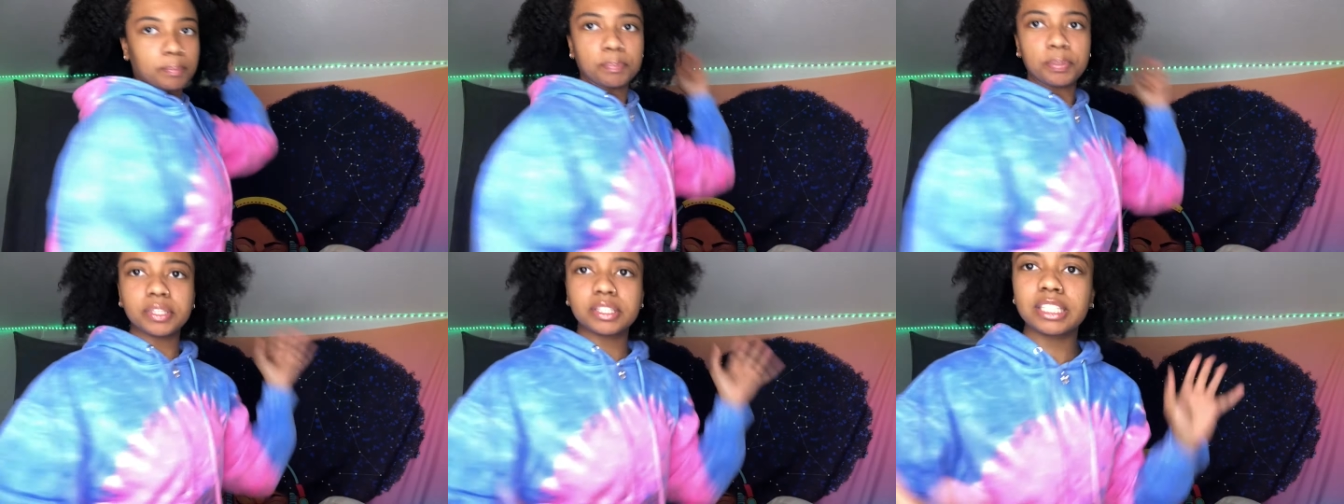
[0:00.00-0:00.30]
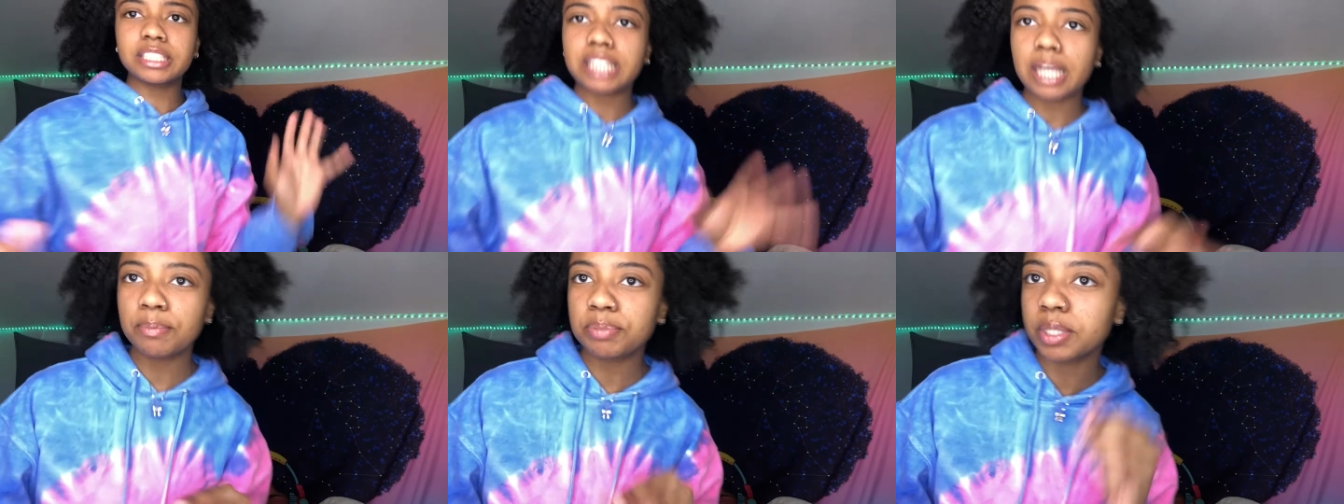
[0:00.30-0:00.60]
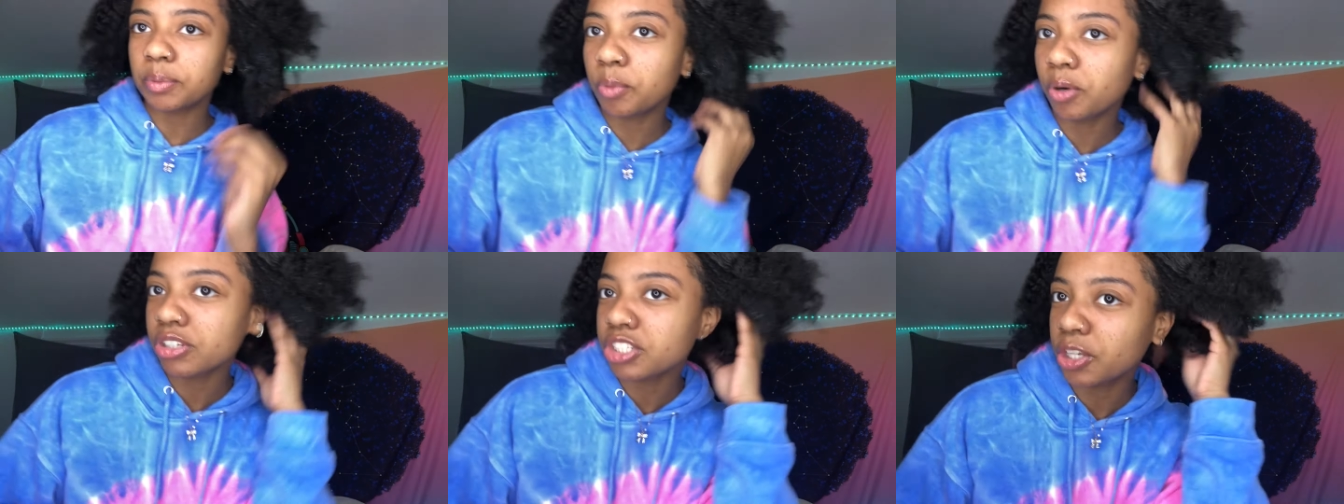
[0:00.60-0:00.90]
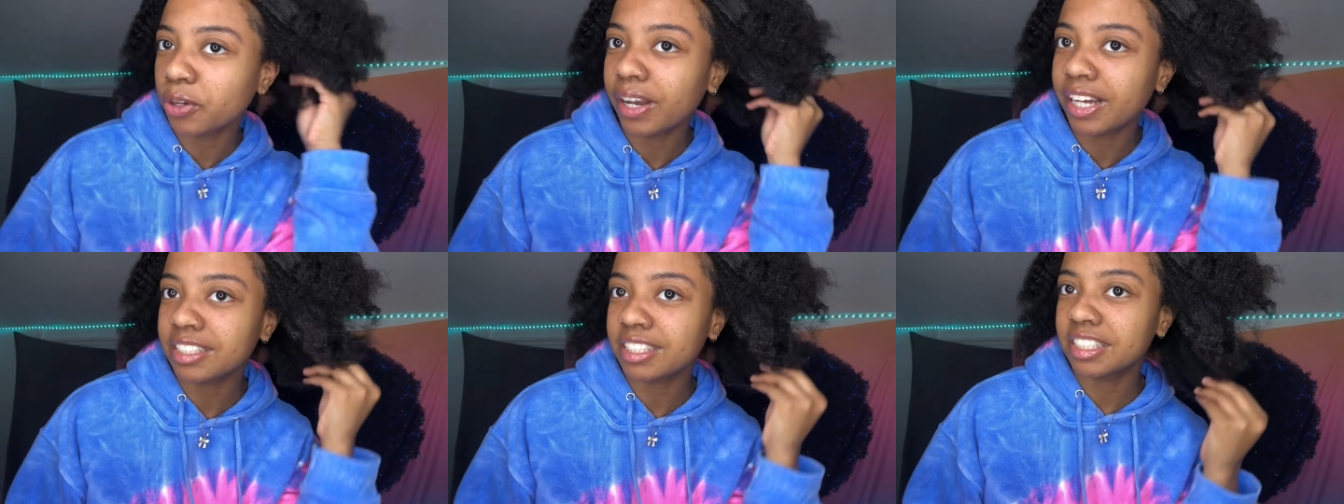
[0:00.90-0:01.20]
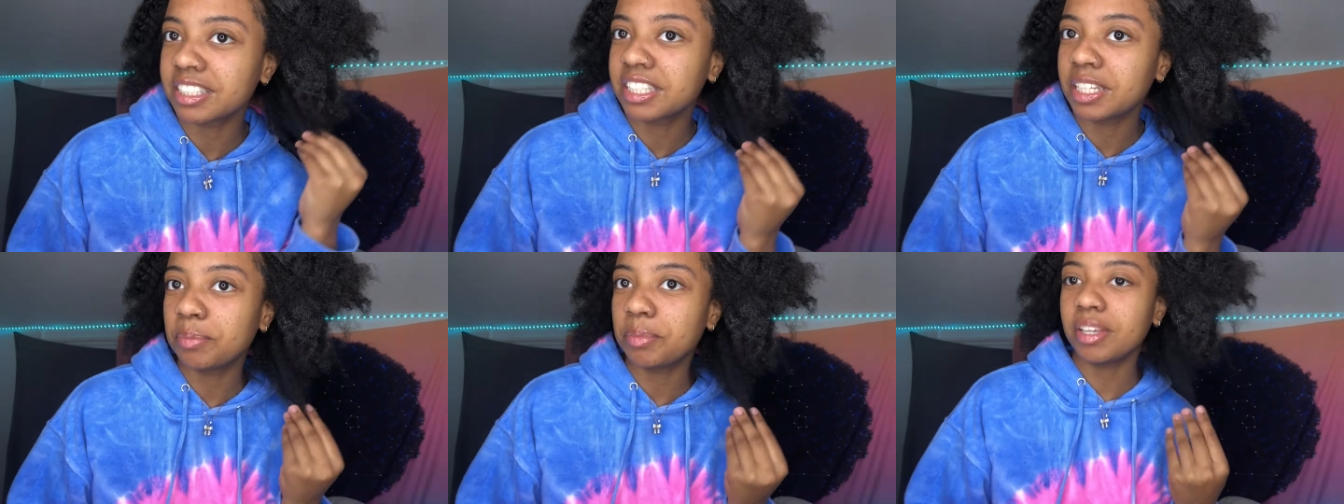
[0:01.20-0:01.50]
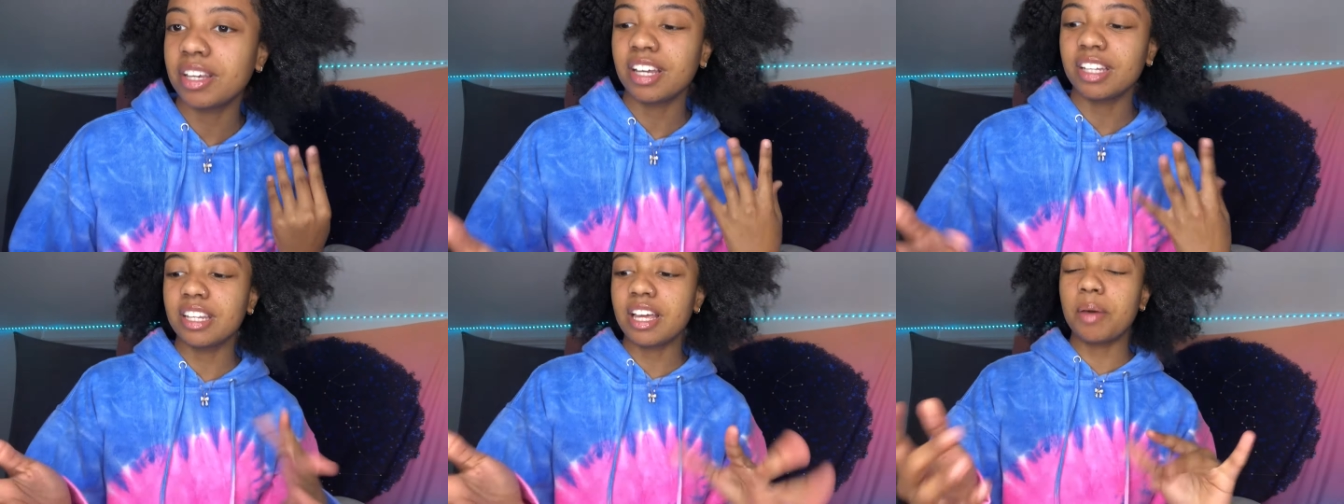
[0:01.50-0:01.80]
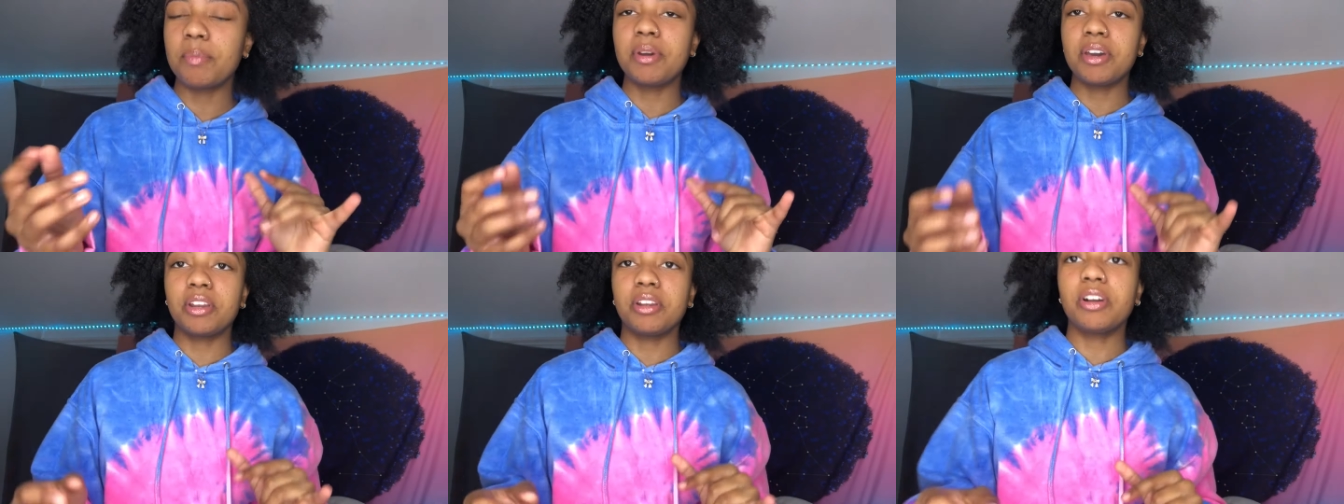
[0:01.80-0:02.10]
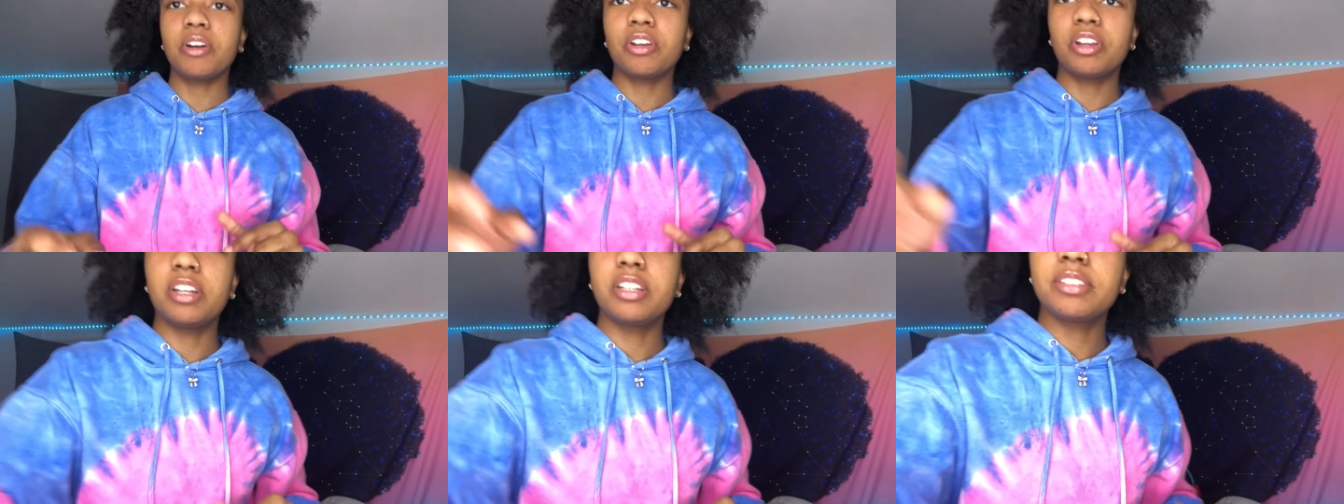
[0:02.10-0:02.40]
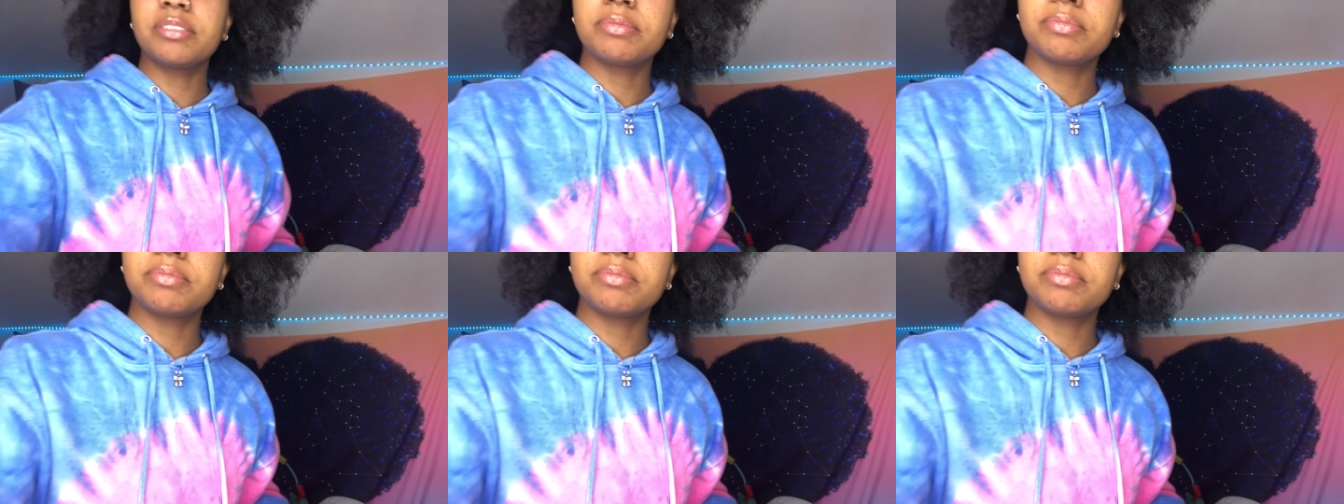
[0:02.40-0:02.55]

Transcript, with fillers: put this up some more so you guys can see me a lot better. Hold on.